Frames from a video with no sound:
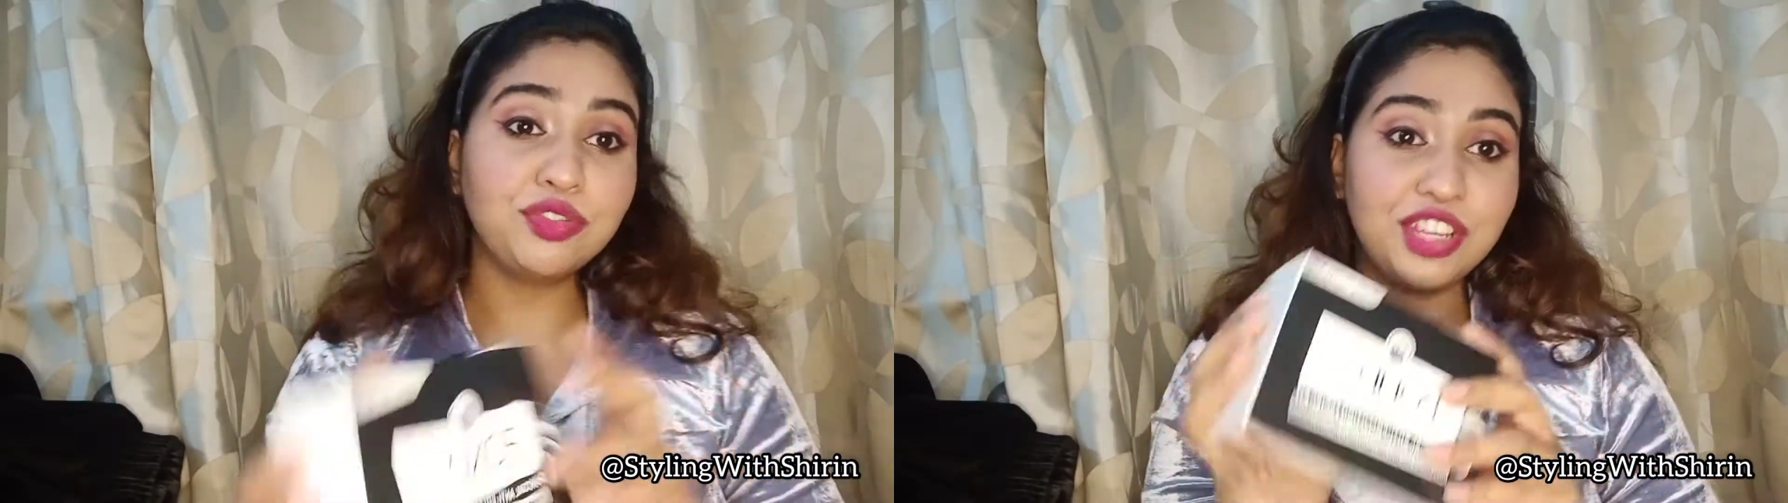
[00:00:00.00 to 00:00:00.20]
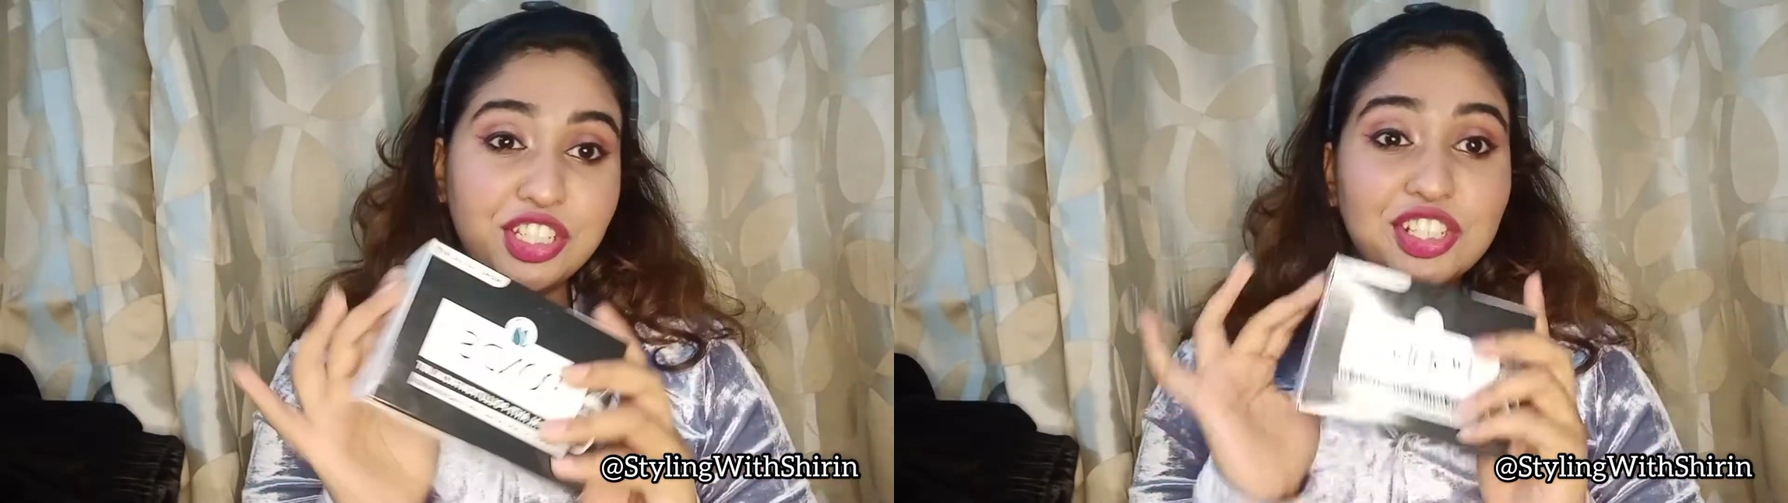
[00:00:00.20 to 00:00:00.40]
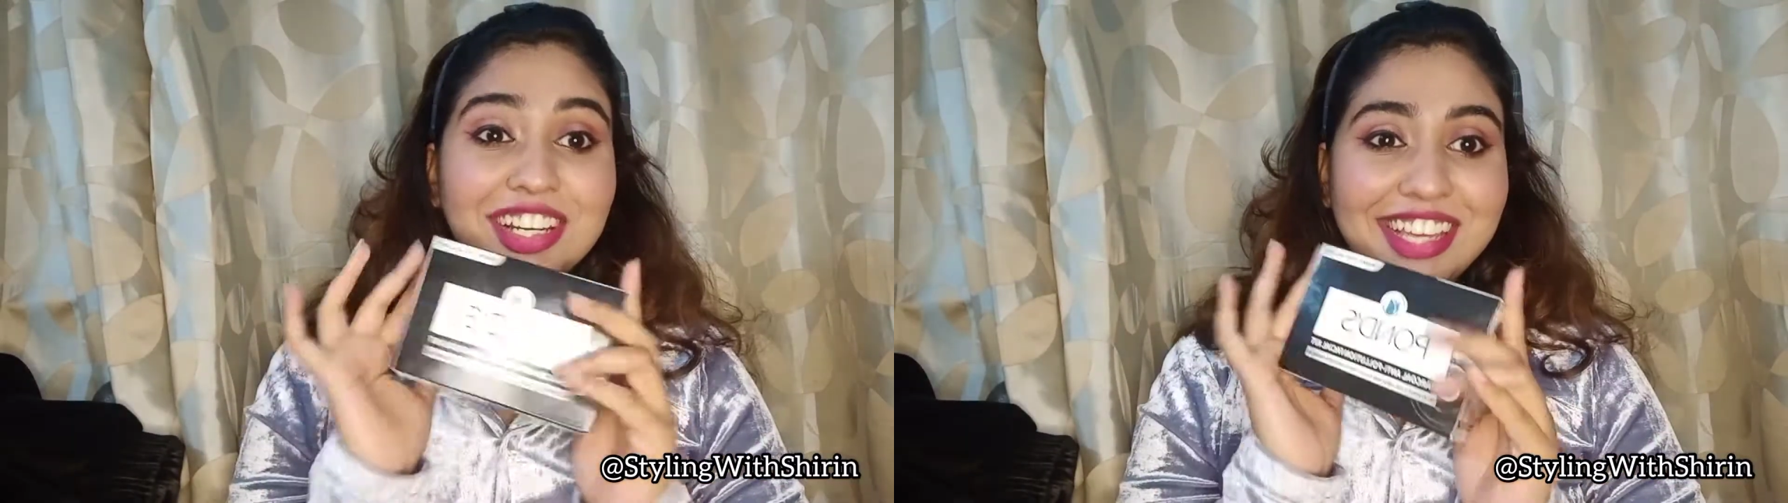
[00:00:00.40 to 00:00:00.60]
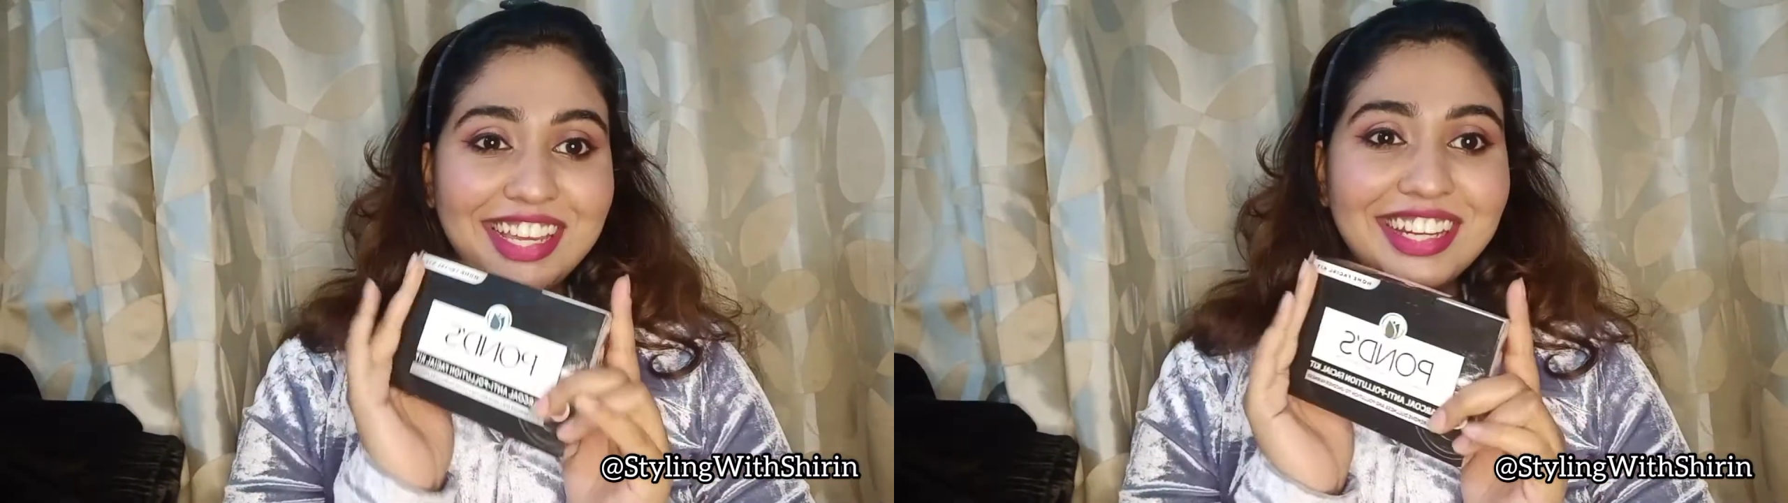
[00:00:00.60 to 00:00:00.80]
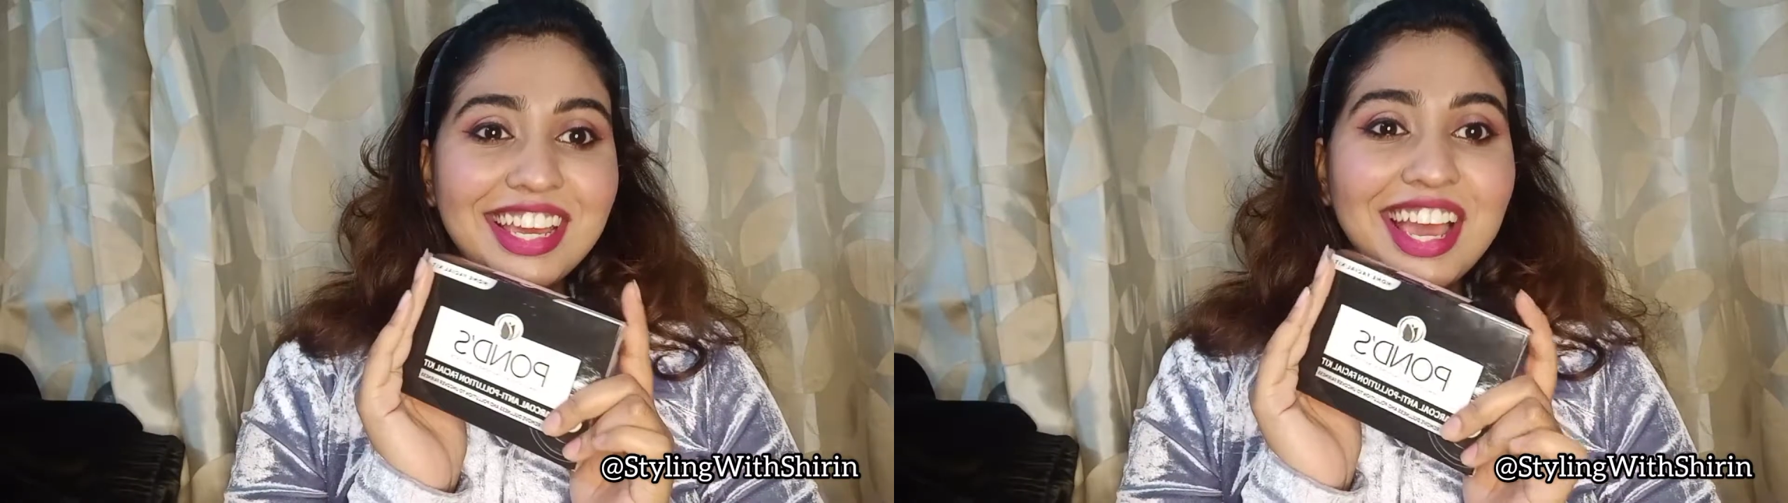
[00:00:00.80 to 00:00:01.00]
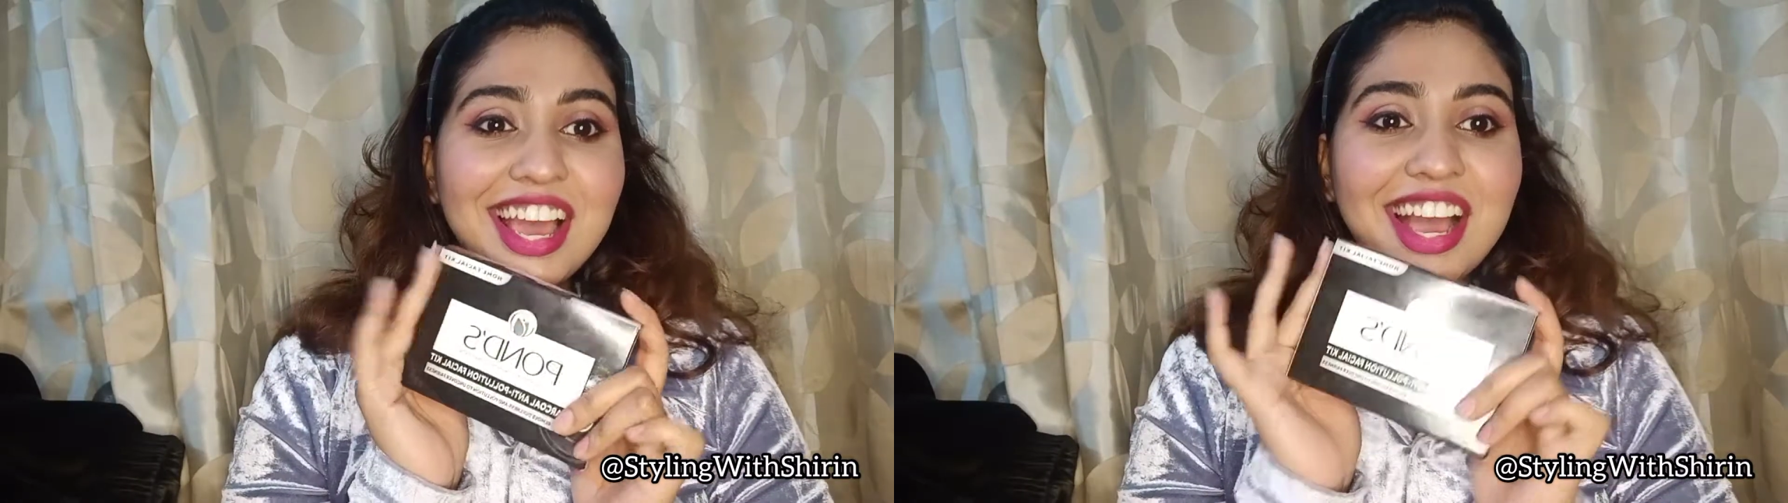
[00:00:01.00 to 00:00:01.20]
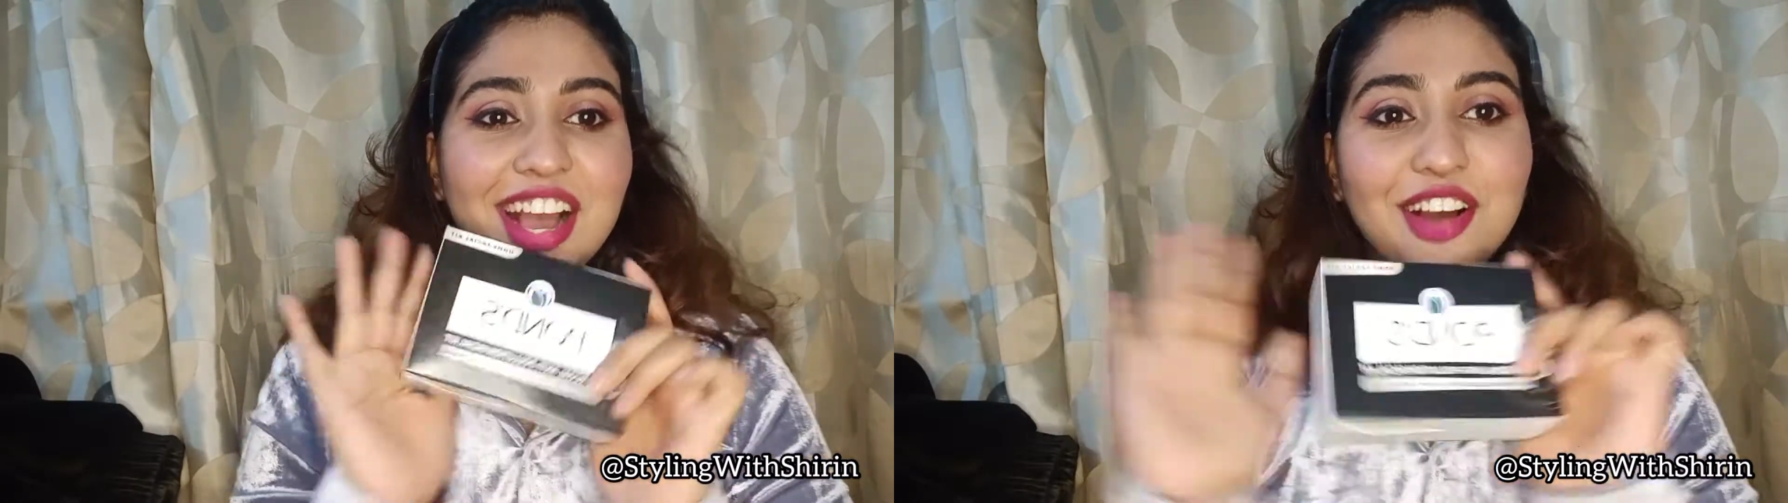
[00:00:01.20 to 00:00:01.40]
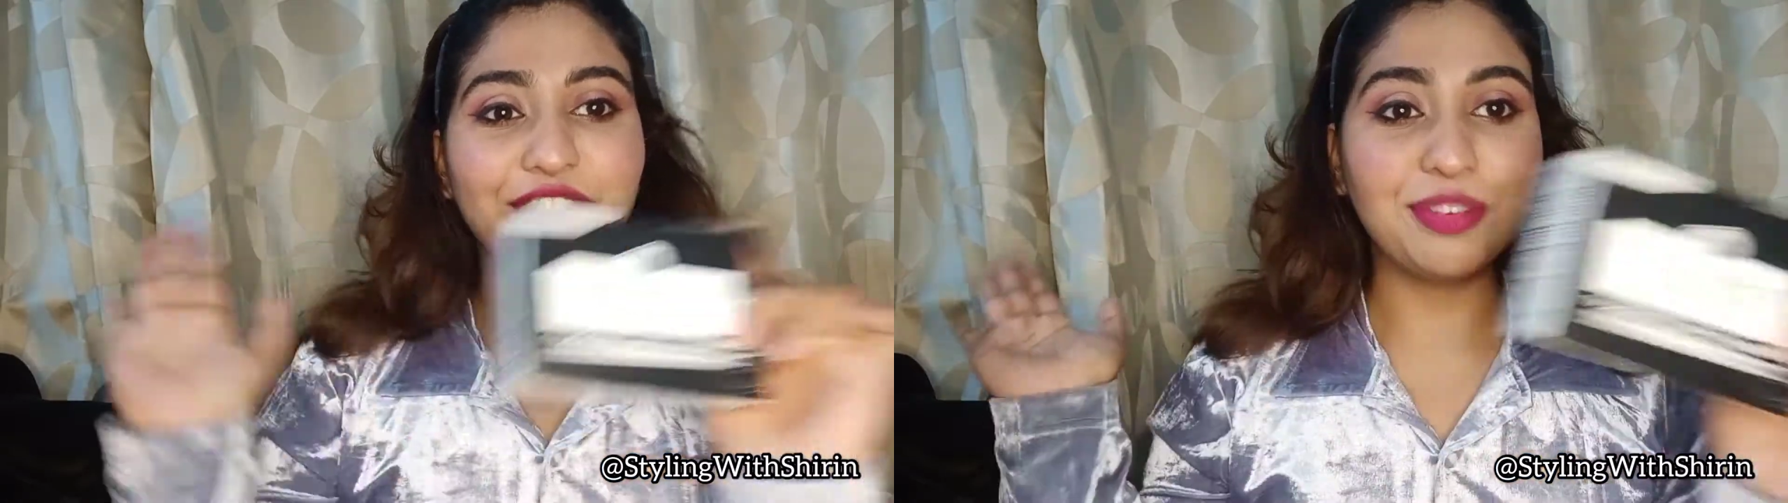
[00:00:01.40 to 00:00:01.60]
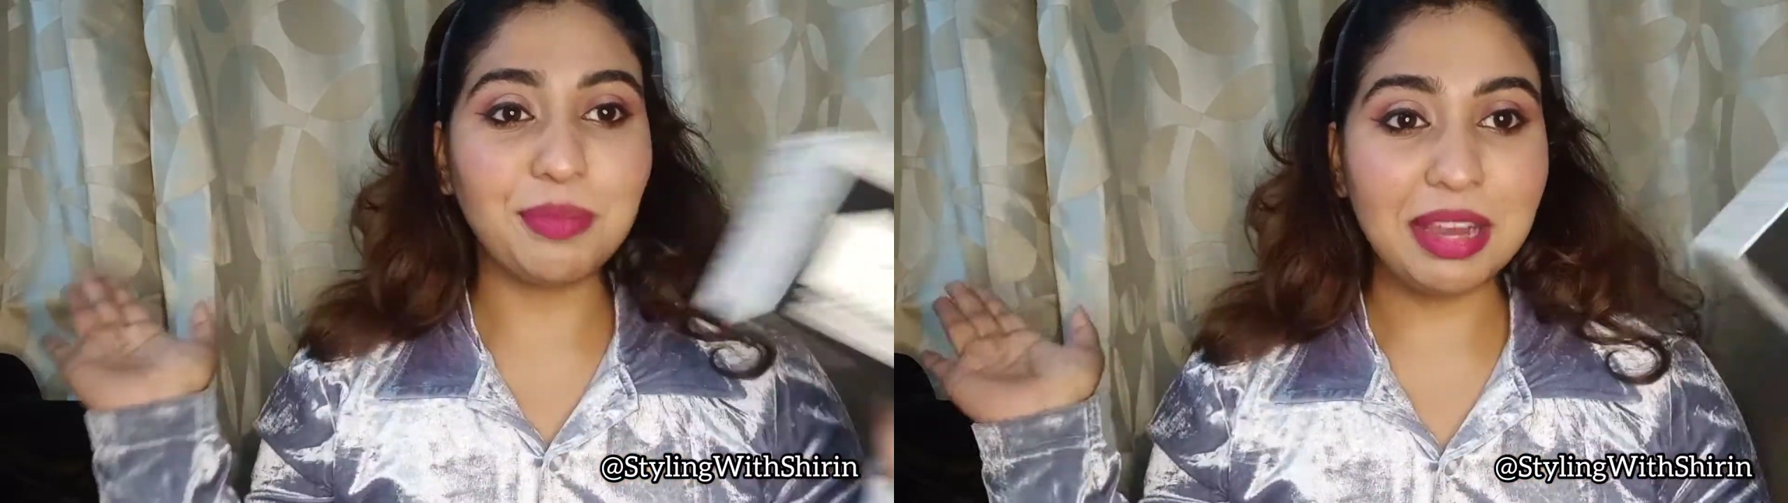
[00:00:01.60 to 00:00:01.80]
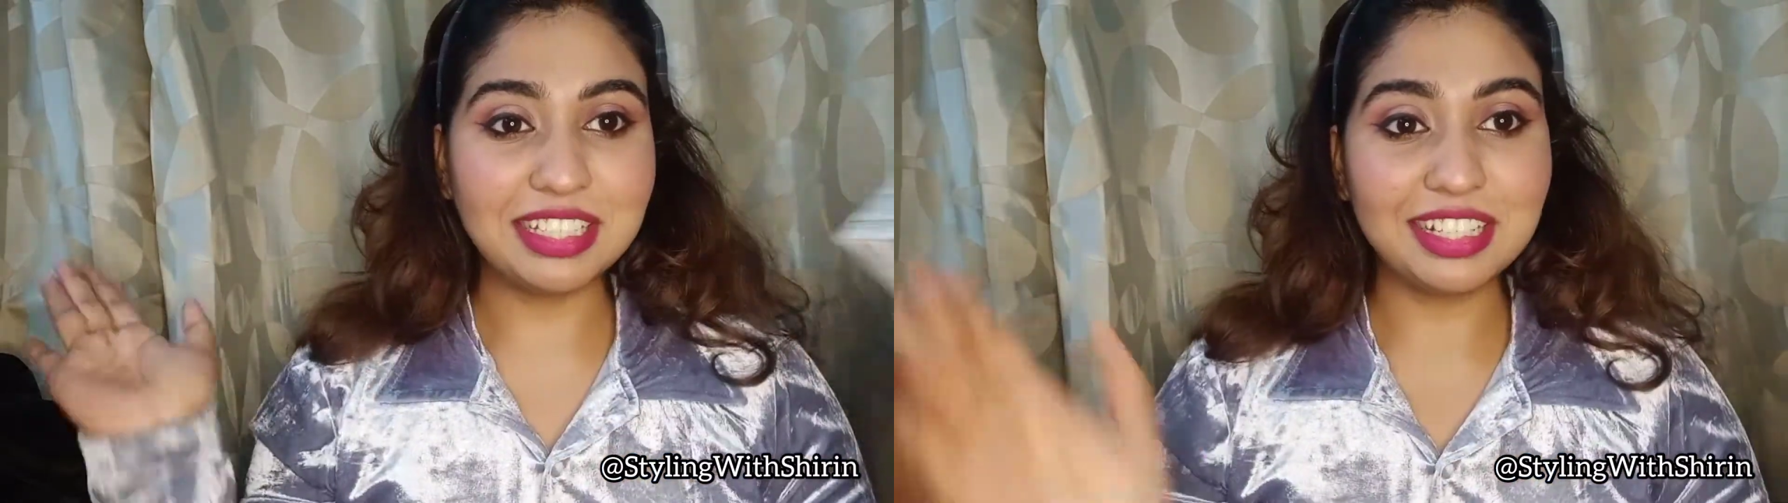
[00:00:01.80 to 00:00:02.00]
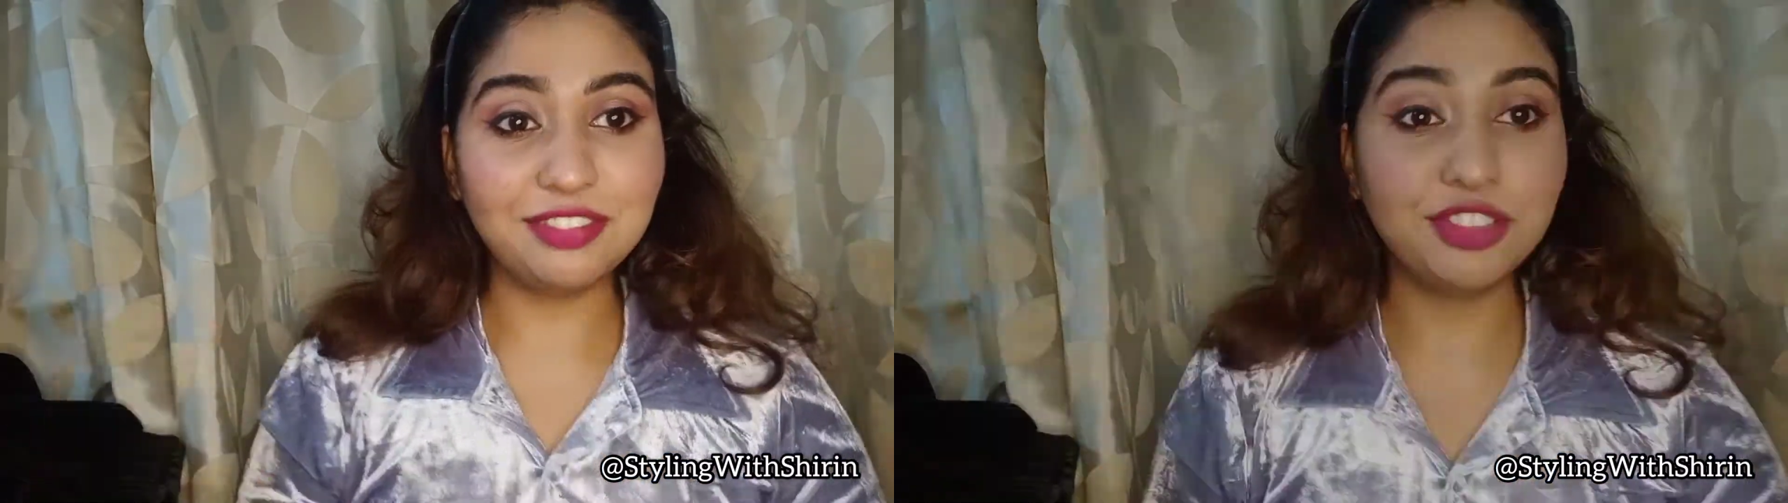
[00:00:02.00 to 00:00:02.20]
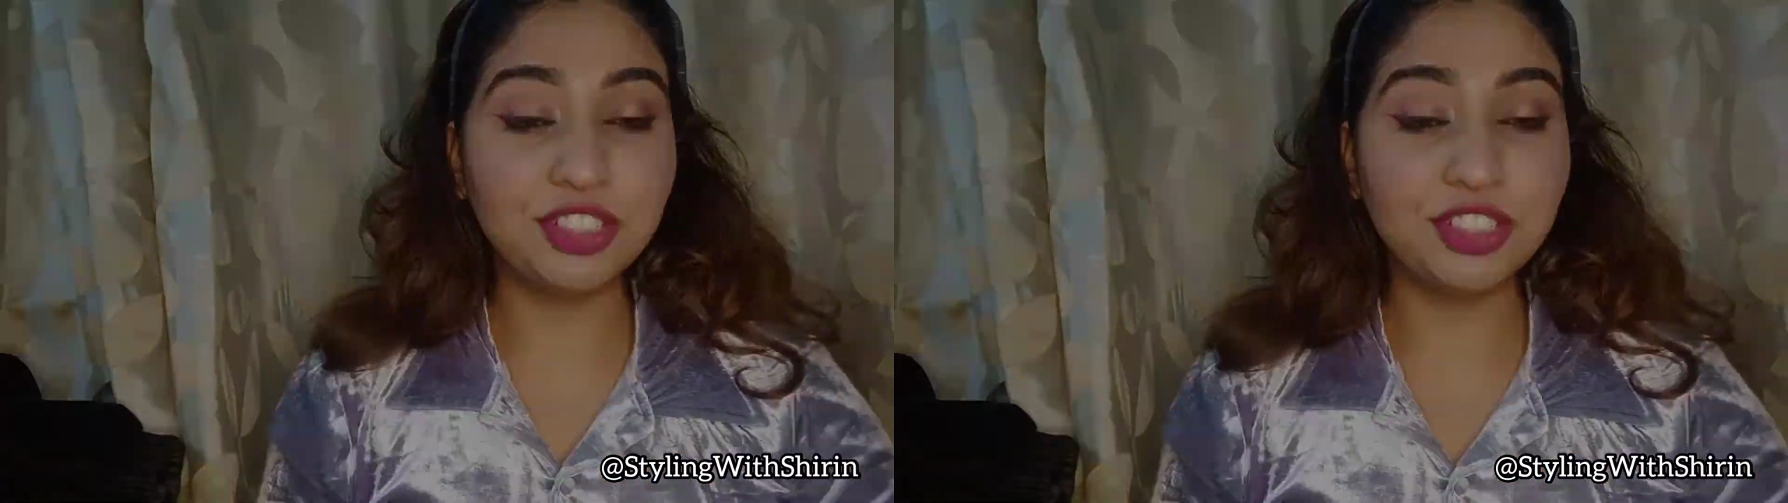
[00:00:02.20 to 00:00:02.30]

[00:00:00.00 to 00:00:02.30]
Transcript: facial kit for myself.